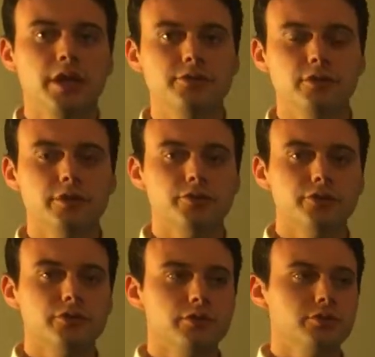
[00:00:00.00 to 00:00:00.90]
and deliver
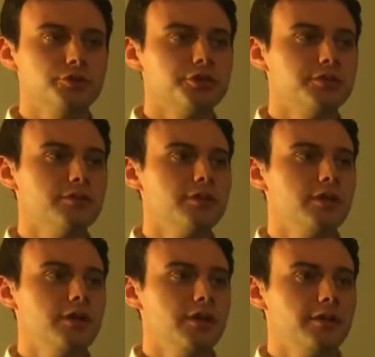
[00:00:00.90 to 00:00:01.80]
a solution
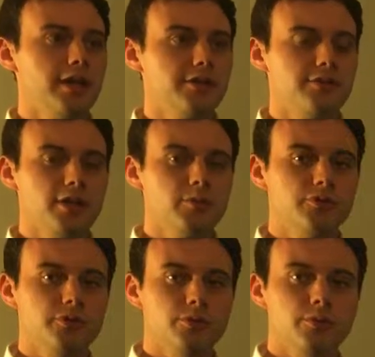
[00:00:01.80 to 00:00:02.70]
that is
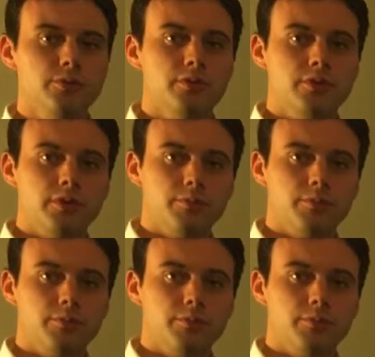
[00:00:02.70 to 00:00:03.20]
able to